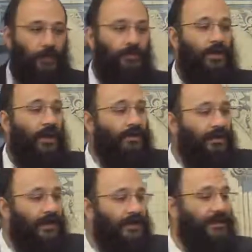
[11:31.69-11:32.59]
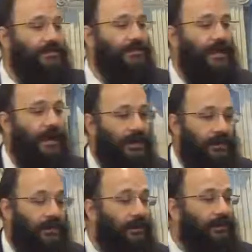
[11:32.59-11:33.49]
Not like
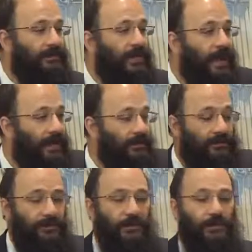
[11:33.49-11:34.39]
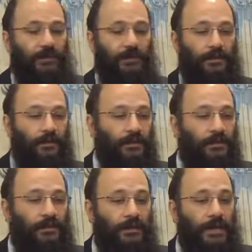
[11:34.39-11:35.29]
Yitzchak, that
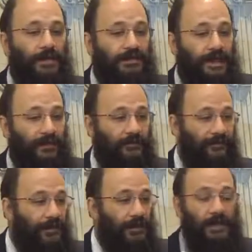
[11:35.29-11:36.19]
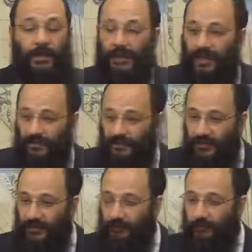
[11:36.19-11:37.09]
Esav came out of
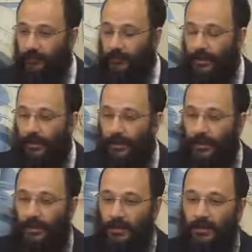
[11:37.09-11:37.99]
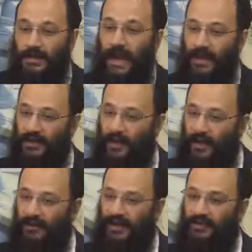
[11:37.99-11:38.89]
him.
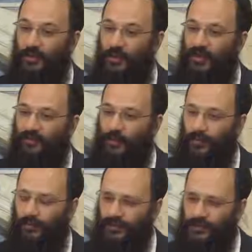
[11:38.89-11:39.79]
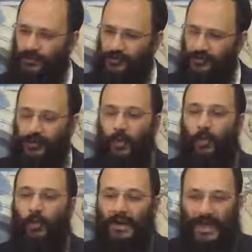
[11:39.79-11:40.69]
Yaakov had 12 perfect children.
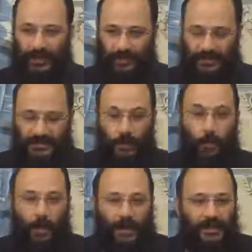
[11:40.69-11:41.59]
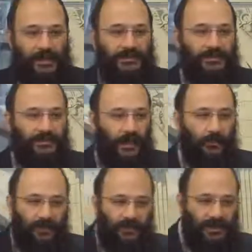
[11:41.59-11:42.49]
What happens? What is the
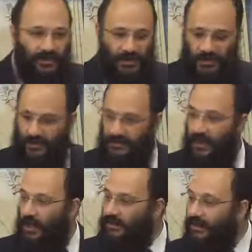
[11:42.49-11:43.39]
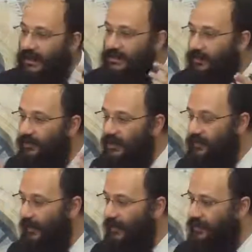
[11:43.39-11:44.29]
Talmud teaching us? So Chassidut
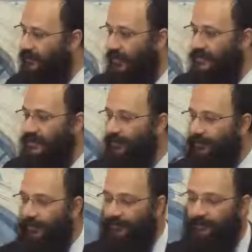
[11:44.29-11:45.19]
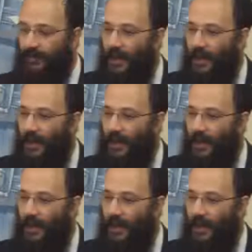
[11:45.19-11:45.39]
explains, very simple.